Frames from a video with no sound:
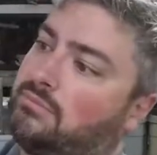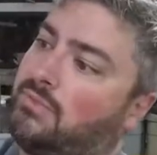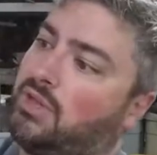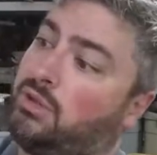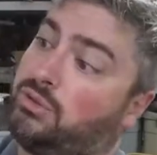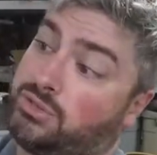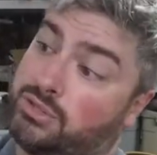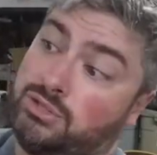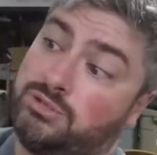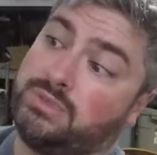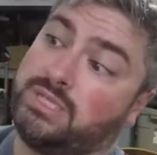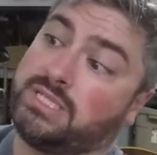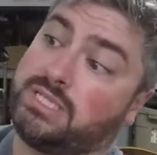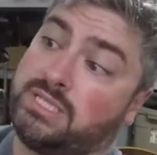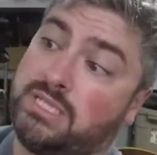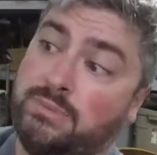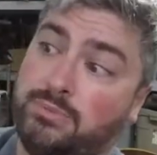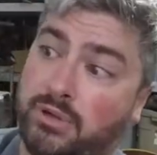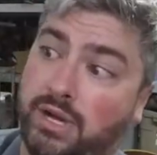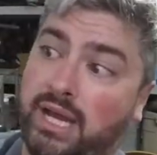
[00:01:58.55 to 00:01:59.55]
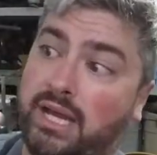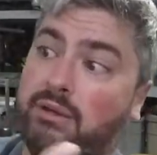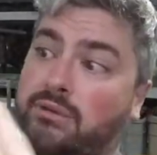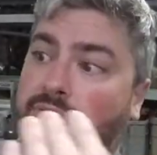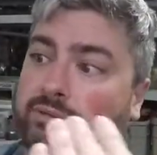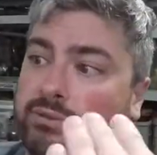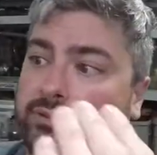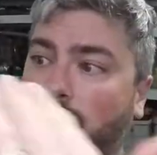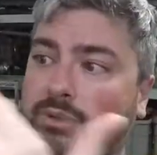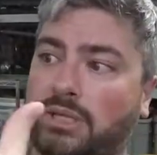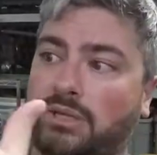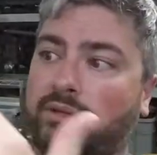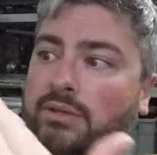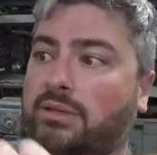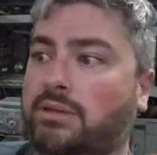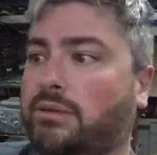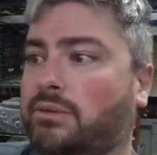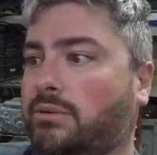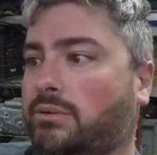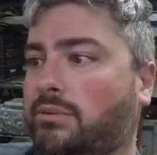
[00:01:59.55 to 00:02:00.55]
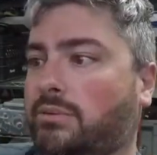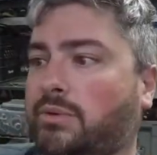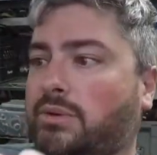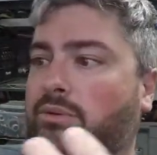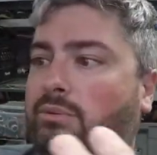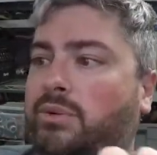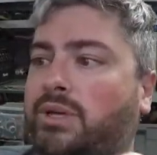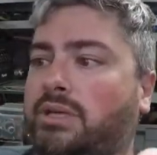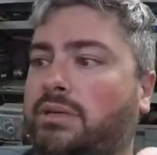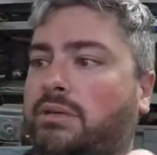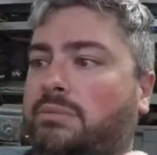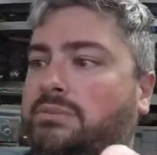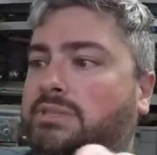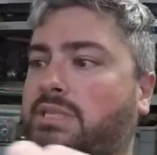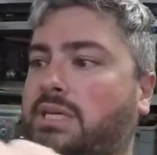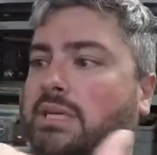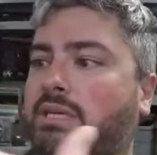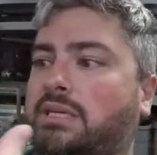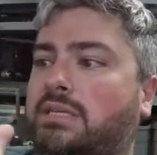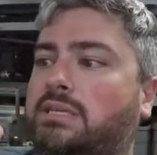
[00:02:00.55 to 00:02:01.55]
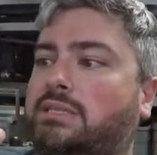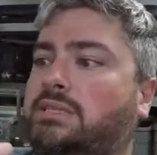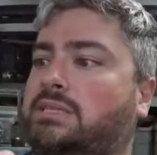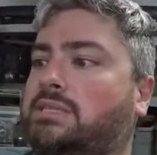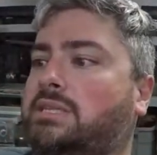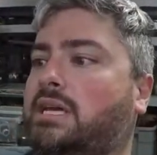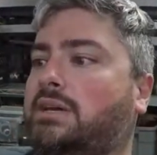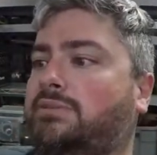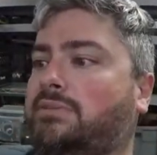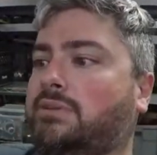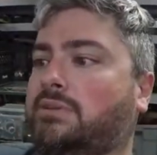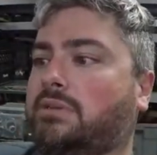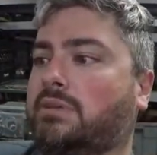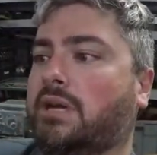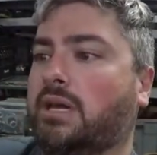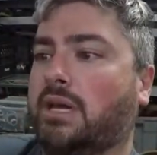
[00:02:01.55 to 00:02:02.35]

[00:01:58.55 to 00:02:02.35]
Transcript: or excuse me, a steeper angle to the wind. The, uh, the, well, the wind comes in and it doesn't have to